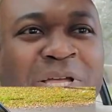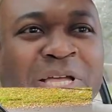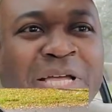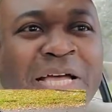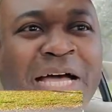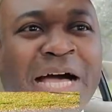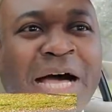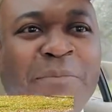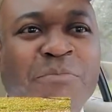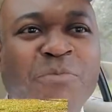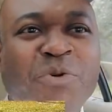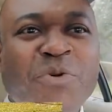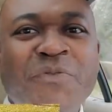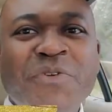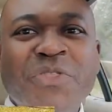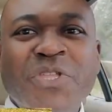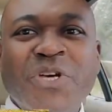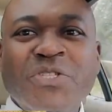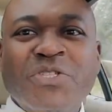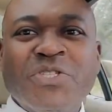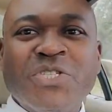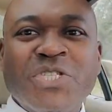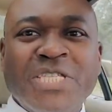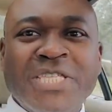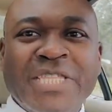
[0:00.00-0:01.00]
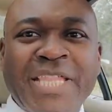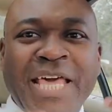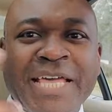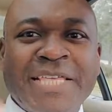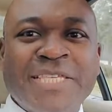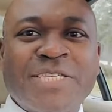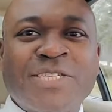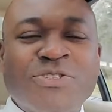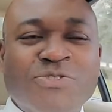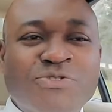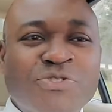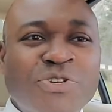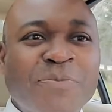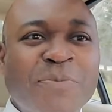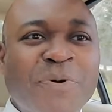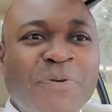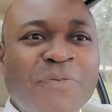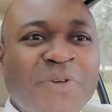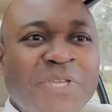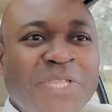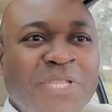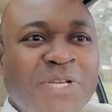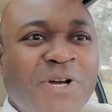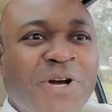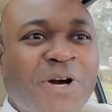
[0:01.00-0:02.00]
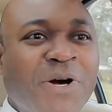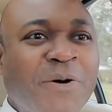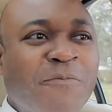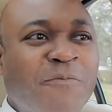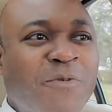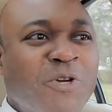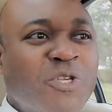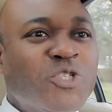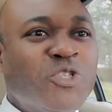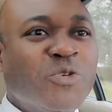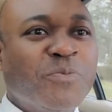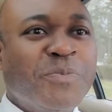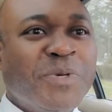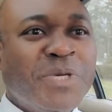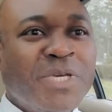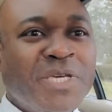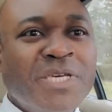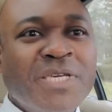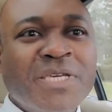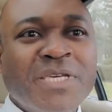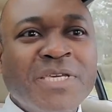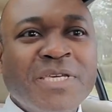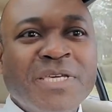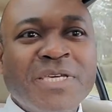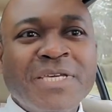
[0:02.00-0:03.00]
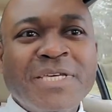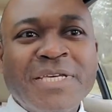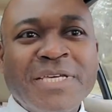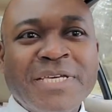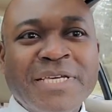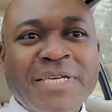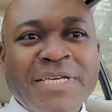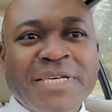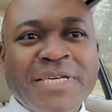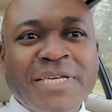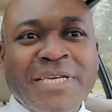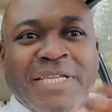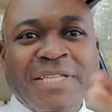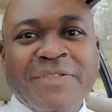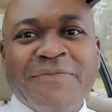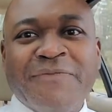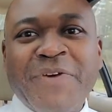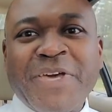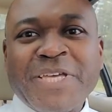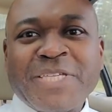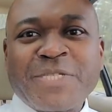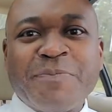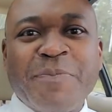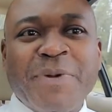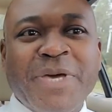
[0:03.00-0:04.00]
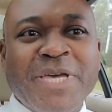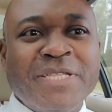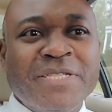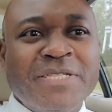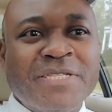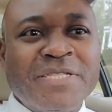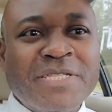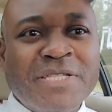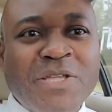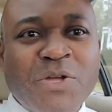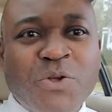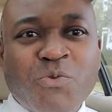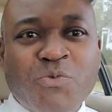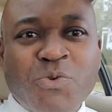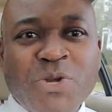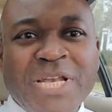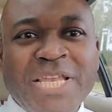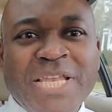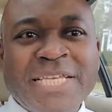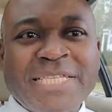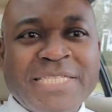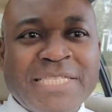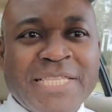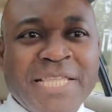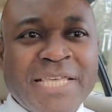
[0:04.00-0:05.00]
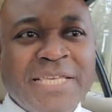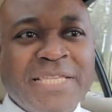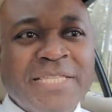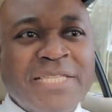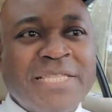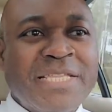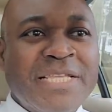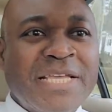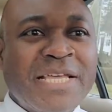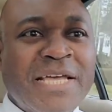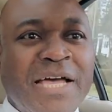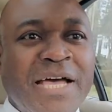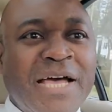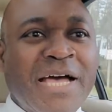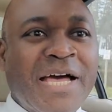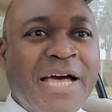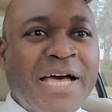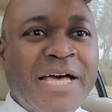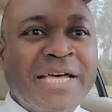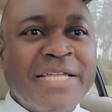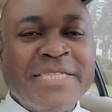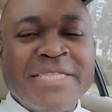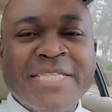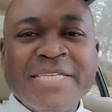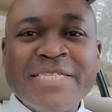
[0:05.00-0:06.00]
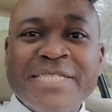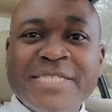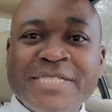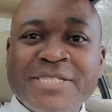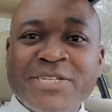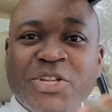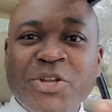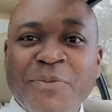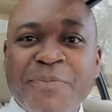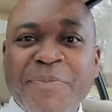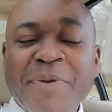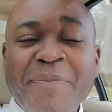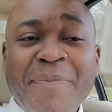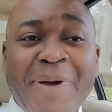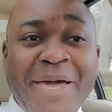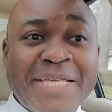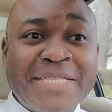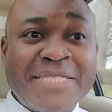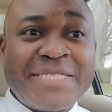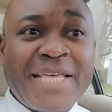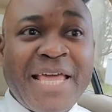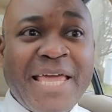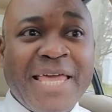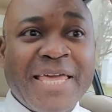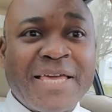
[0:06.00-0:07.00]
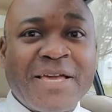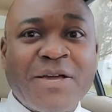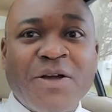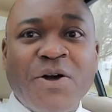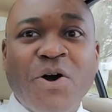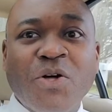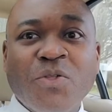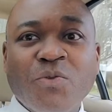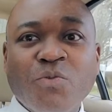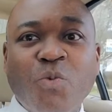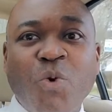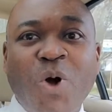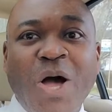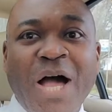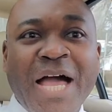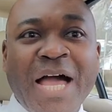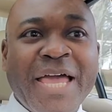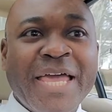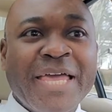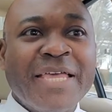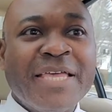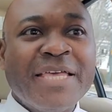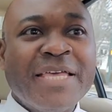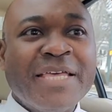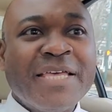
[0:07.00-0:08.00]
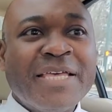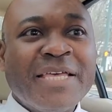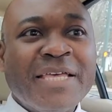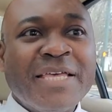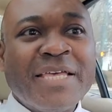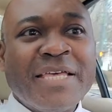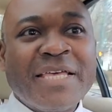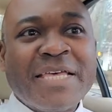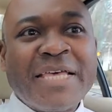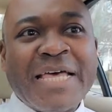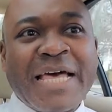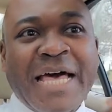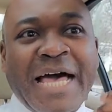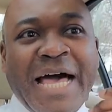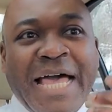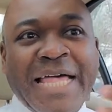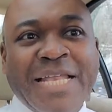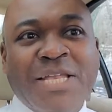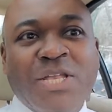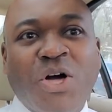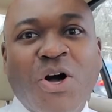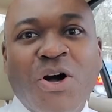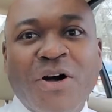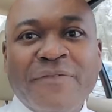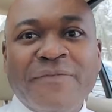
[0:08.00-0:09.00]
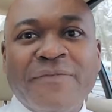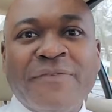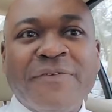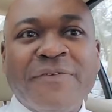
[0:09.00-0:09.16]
I'm moving on to the next stream of income, which would be investment real estate. And this is gonna be my take on why I love